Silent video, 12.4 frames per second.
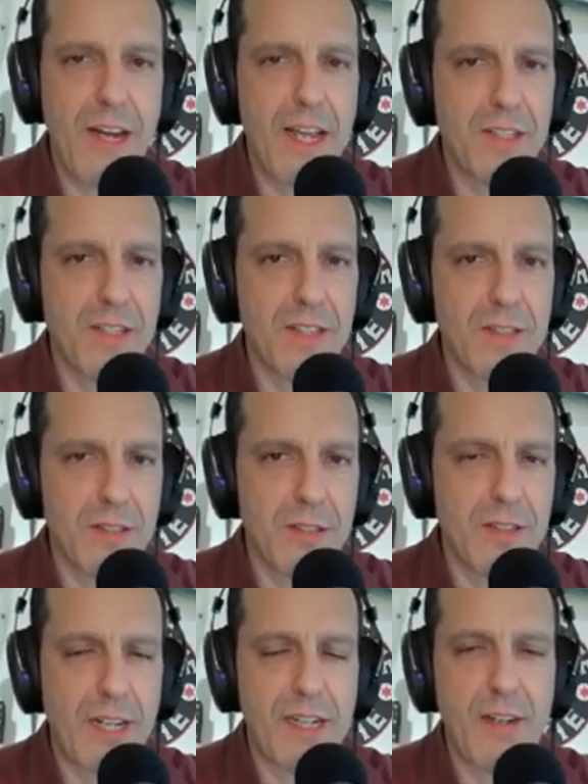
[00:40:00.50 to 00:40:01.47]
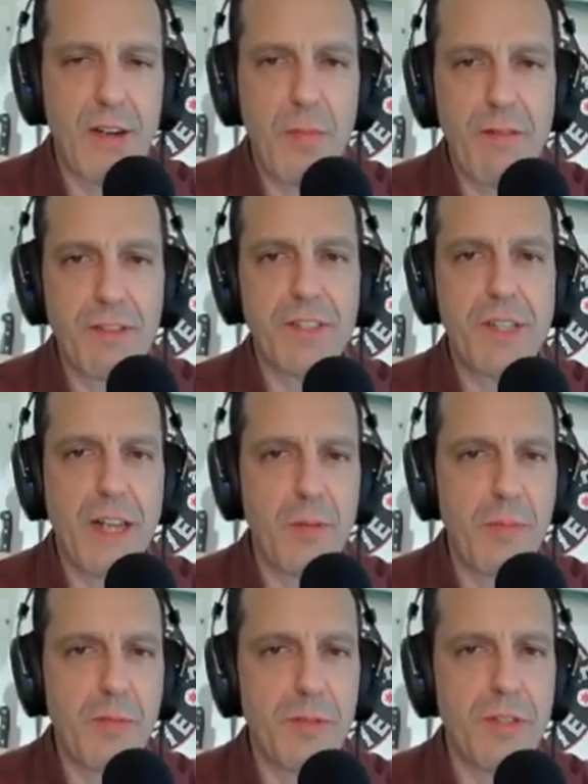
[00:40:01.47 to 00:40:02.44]
edges, secondary bevels. A lot of
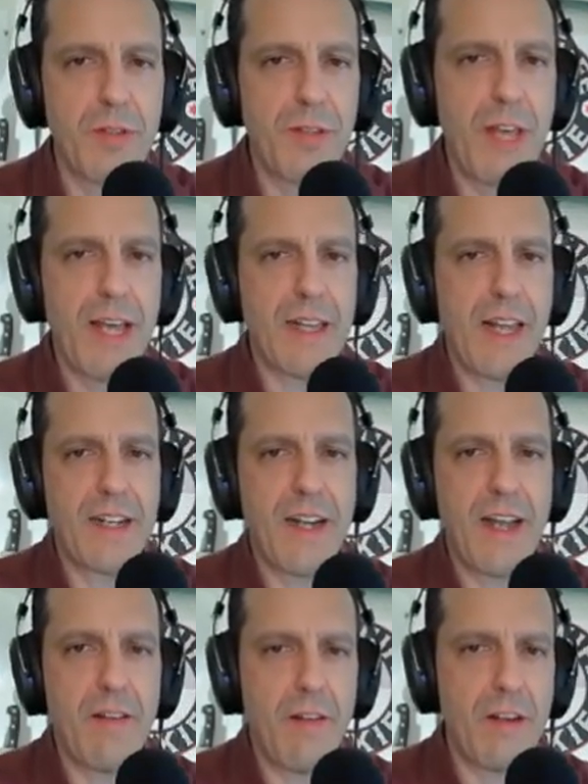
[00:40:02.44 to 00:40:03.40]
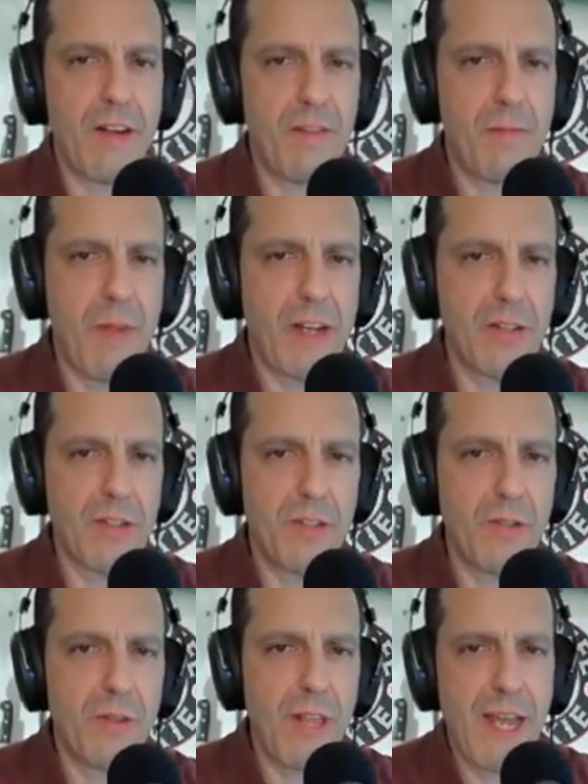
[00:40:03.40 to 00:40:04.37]
people do that. A lot of knife makers
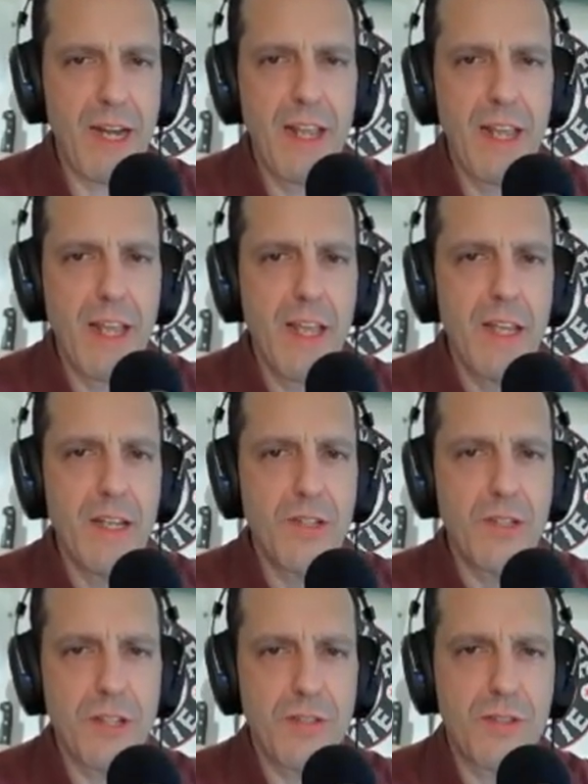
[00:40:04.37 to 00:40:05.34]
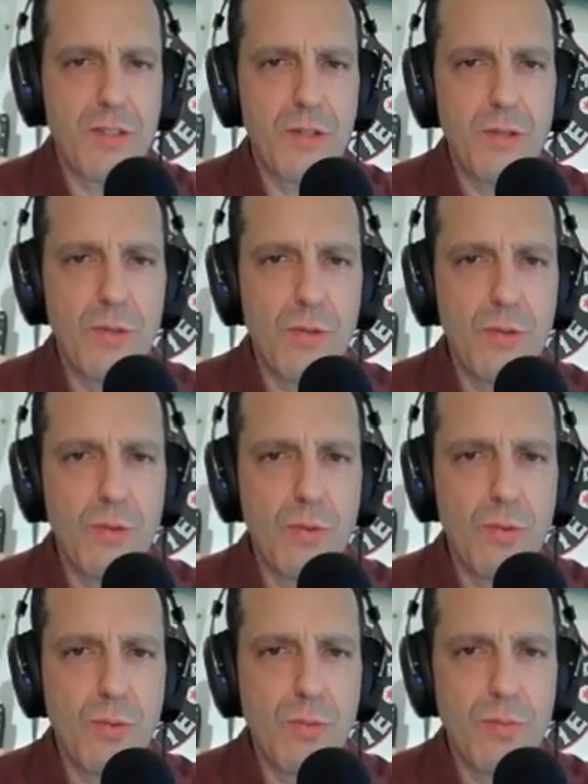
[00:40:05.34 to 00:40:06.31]
do that just
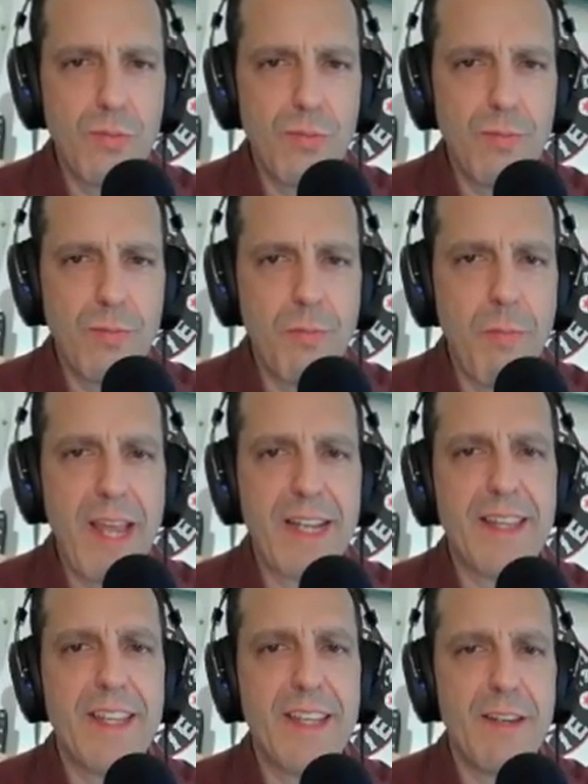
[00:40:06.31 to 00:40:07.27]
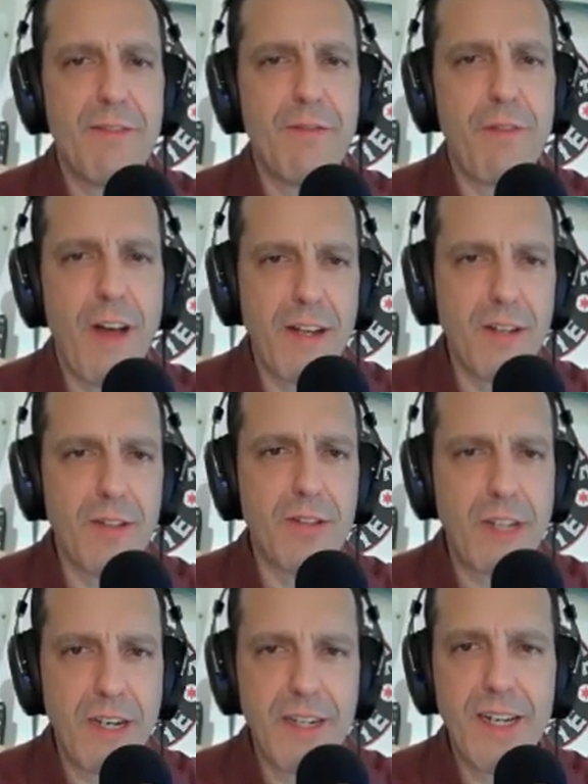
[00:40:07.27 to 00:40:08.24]
to make the final
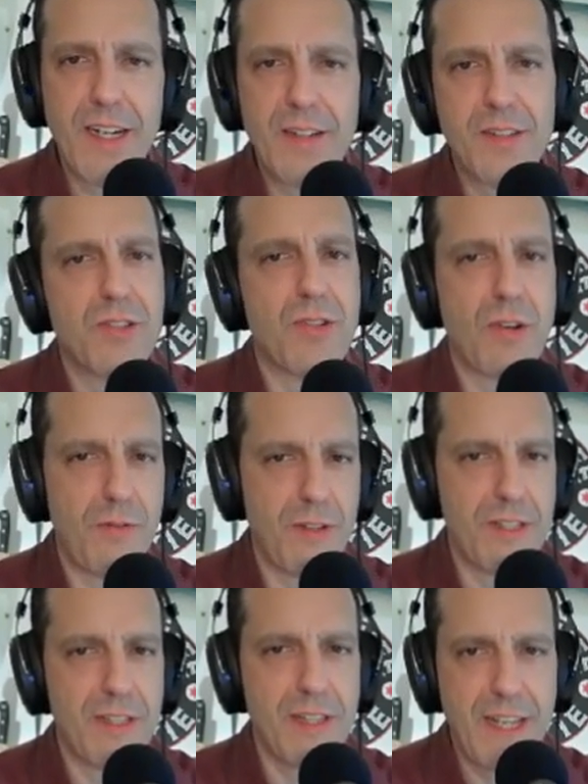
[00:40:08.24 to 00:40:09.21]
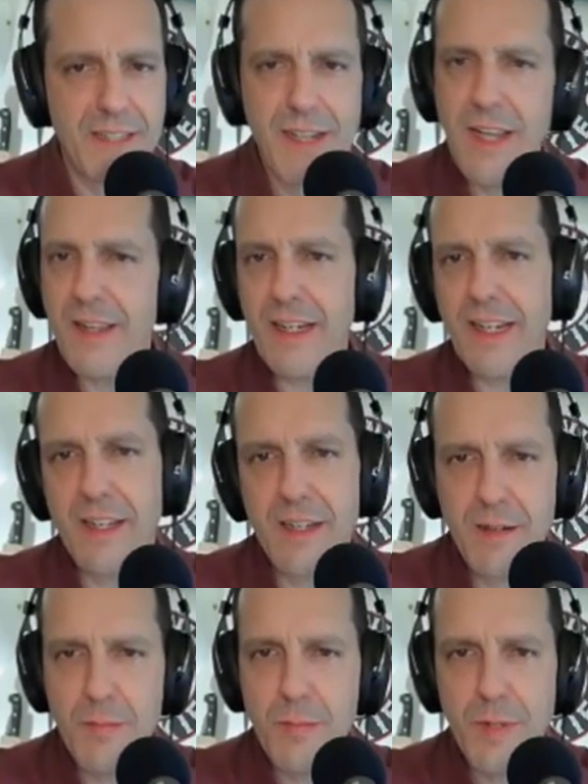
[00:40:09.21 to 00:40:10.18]
cutting surface less delicate.
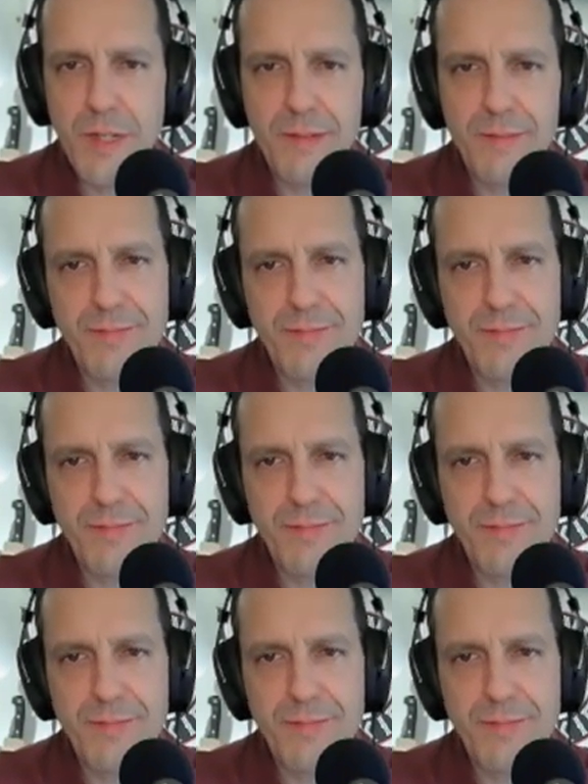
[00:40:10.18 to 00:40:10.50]
But